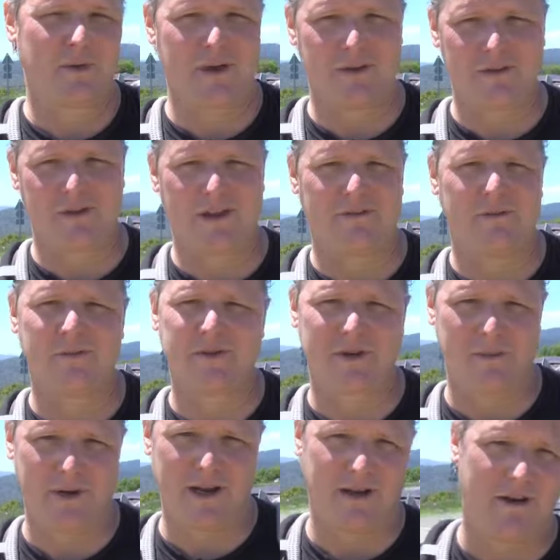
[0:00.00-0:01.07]
we all knew that from
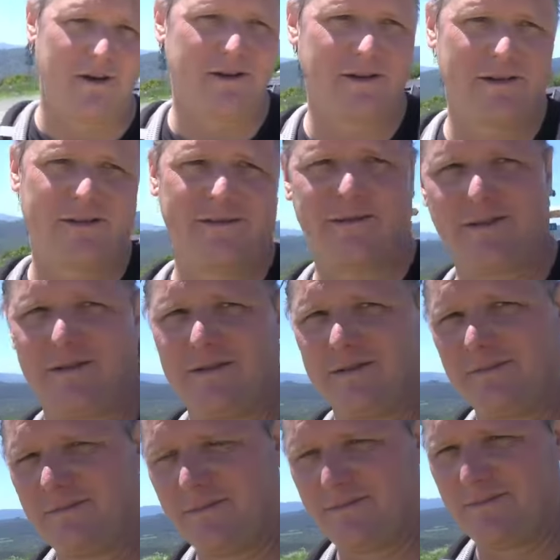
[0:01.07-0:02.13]
Terminator, or
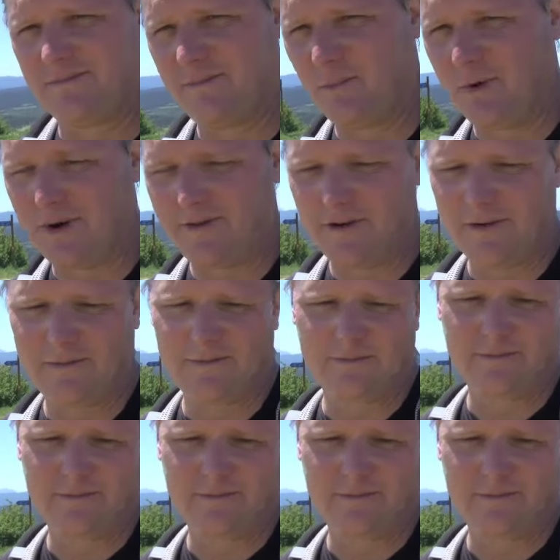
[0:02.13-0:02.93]
whatever.